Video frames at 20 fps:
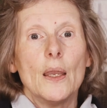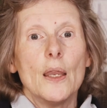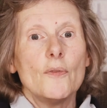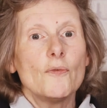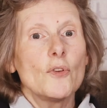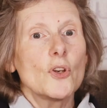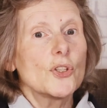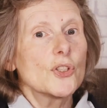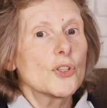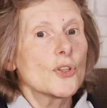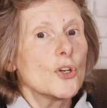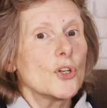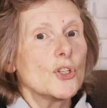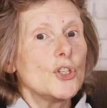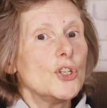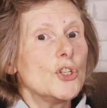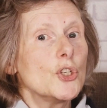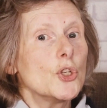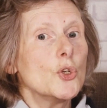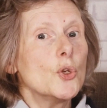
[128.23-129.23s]
In verse
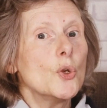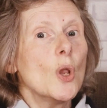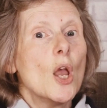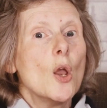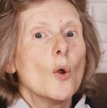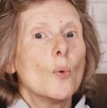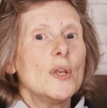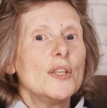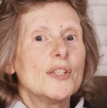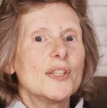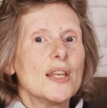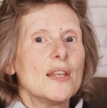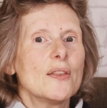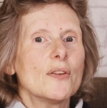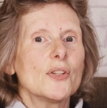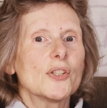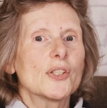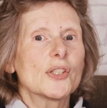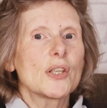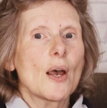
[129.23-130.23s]
32, we see
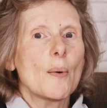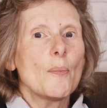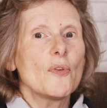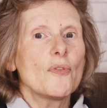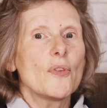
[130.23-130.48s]
that some